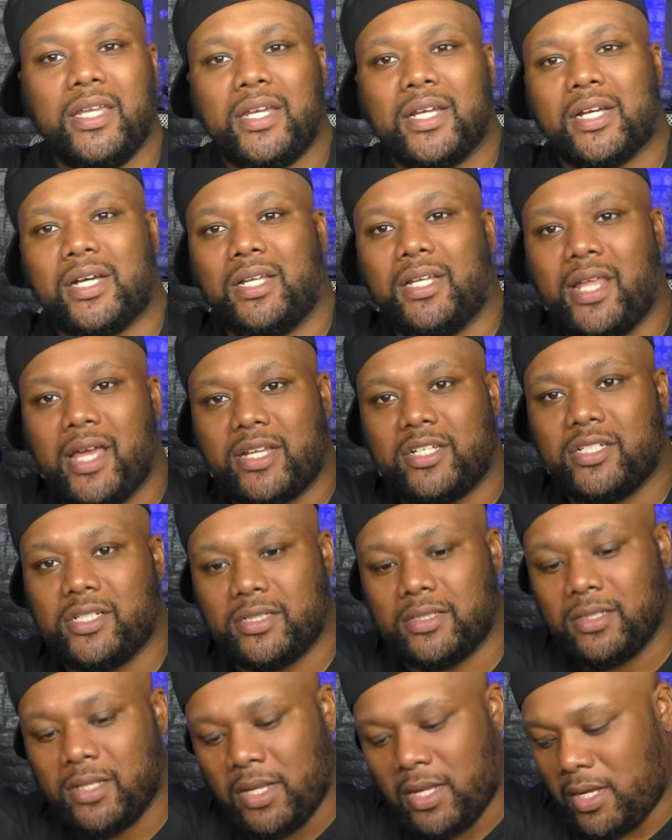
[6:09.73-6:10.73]

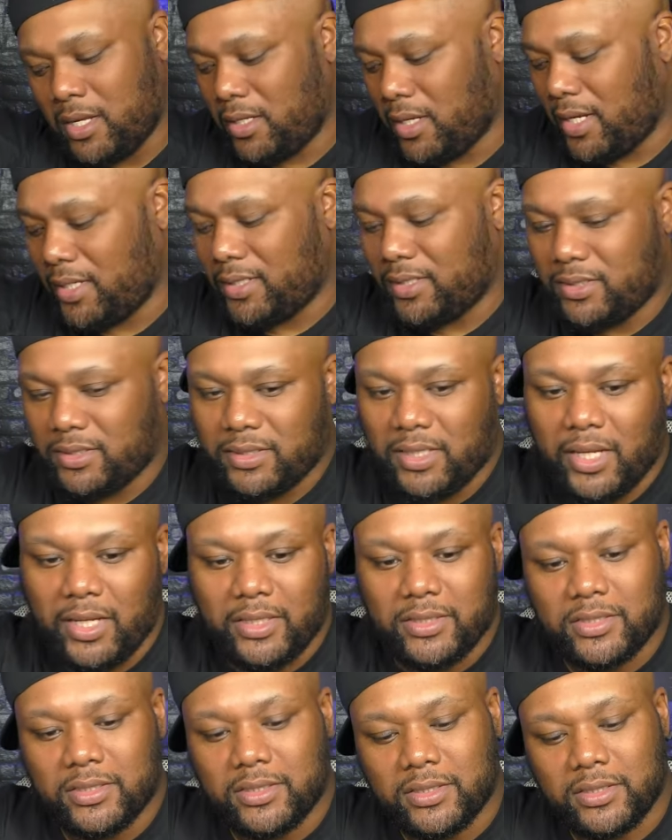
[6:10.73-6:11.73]
collection. Like, this
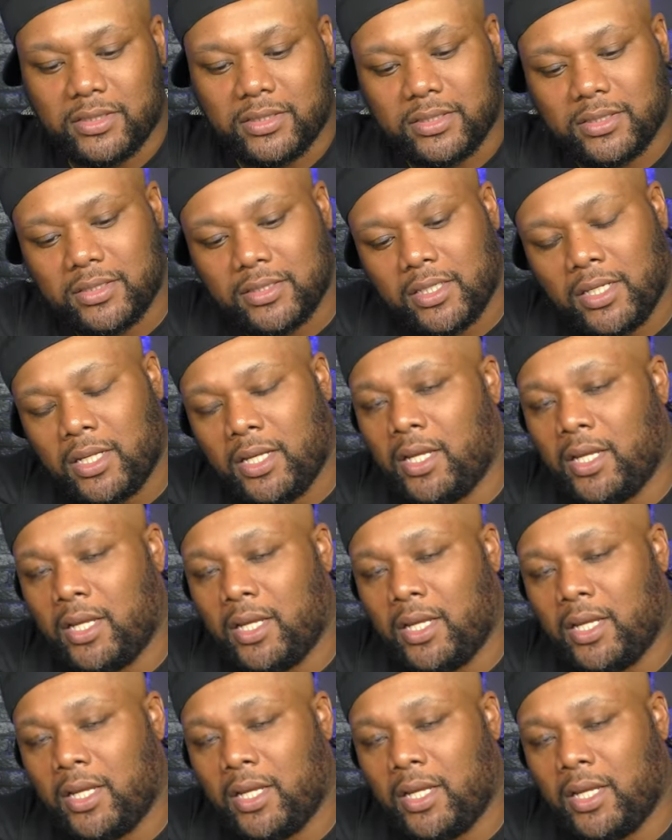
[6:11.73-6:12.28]
thing just